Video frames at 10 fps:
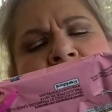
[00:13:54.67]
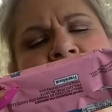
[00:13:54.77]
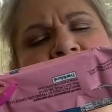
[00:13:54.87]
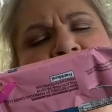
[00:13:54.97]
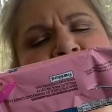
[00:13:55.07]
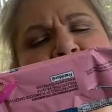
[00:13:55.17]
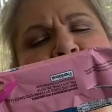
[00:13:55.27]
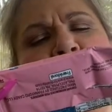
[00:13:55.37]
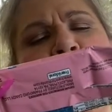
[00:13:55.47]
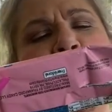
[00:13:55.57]

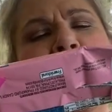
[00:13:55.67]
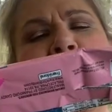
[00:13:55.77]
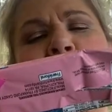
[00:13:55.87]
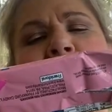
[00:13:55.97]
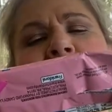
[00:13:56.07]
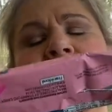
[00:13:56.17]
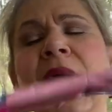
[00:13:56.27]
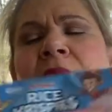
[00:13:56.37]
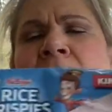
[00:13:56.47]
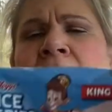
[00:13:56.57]
strawberry. And,